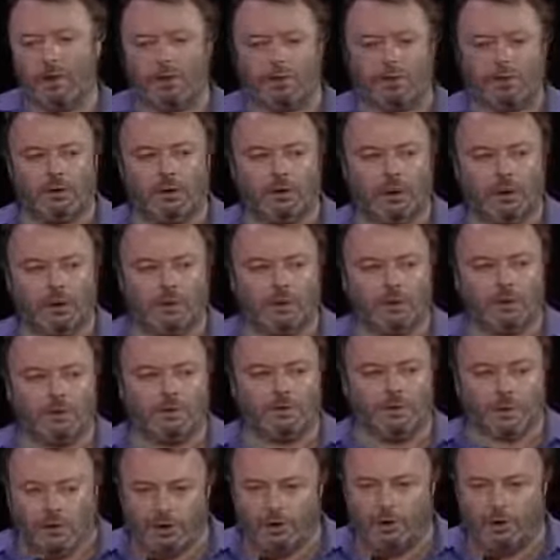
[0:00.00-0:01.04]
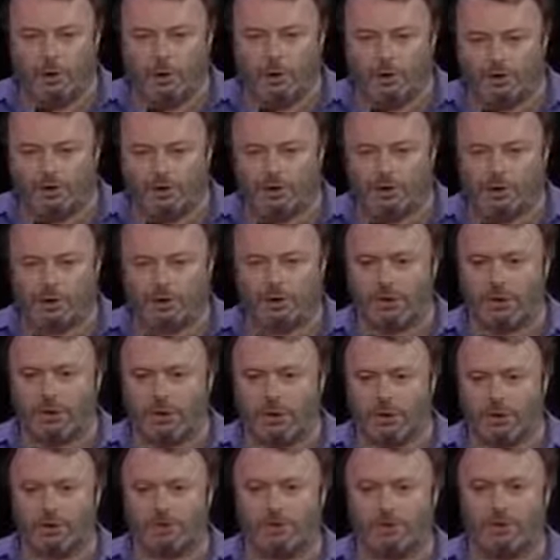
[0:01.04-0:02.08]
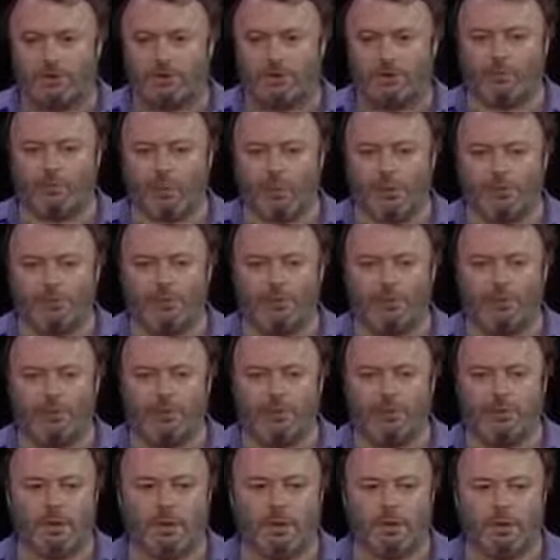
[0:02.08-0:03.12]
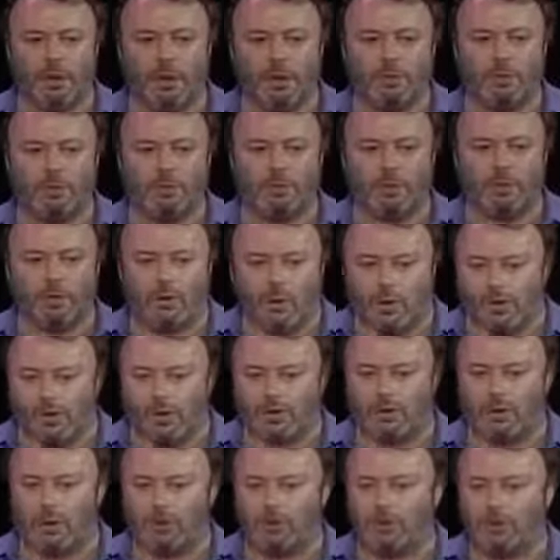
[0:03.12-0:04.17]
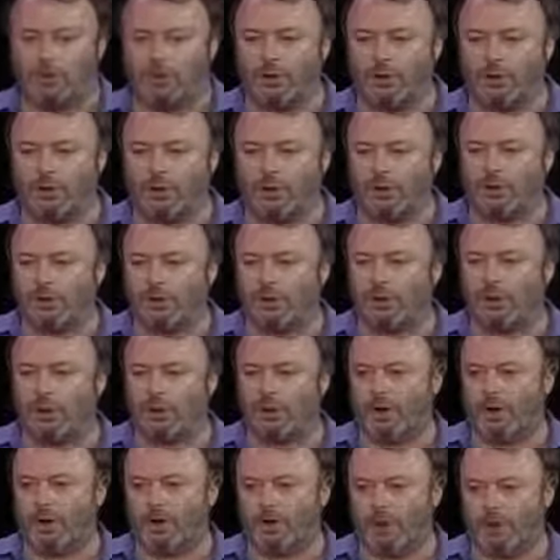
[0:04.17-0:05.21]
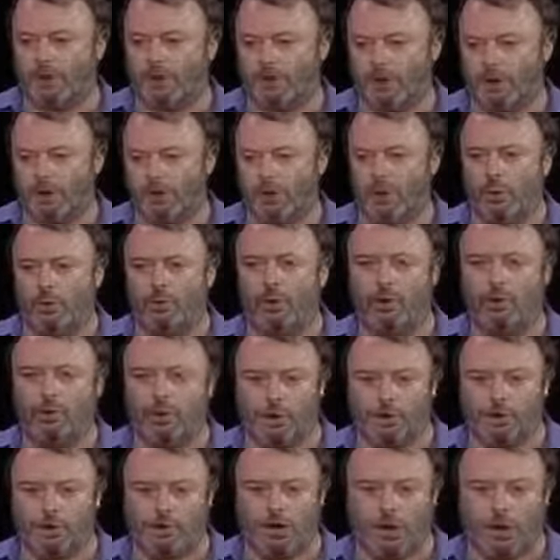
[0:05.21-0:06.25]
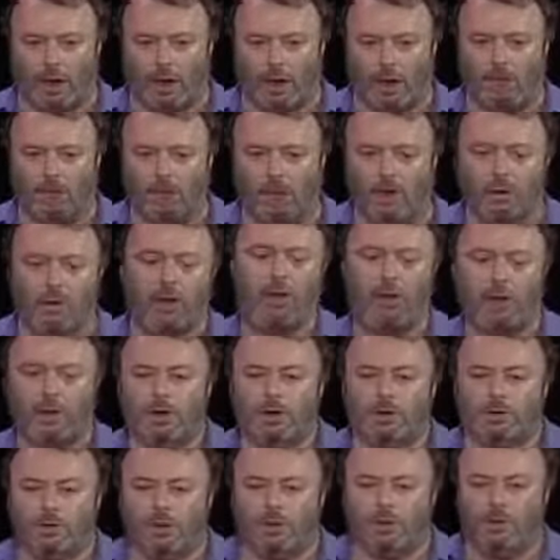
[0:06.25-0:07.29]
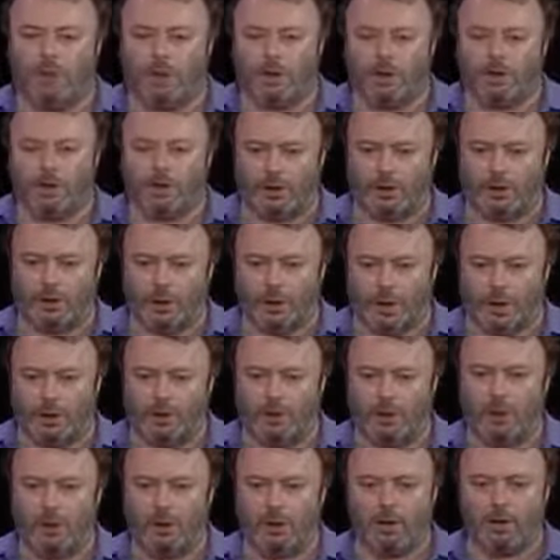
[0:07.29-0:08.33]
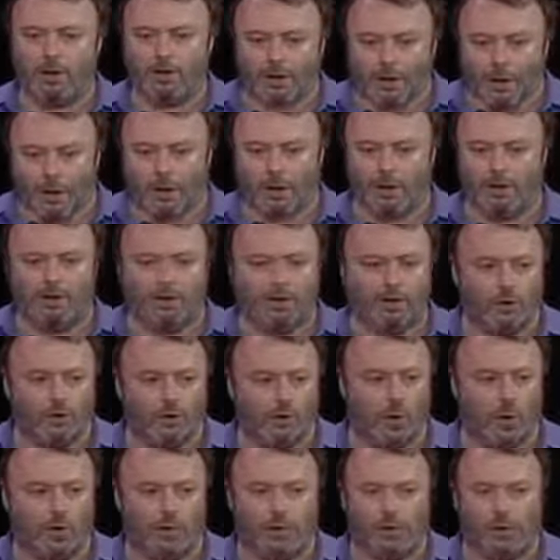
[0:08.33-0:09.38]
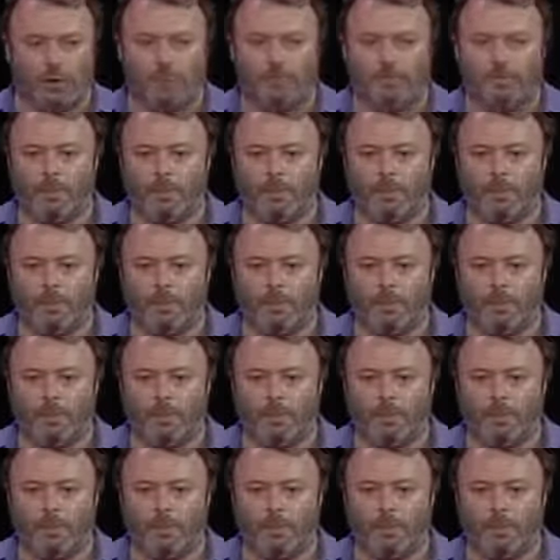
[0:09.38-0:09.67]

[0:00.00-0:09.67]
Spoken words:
continual capitulation to dictatorship, to racism, to aggression and to totalitarian ideology, that we will not allow to be repeated in Iraq, the failures in Rwanda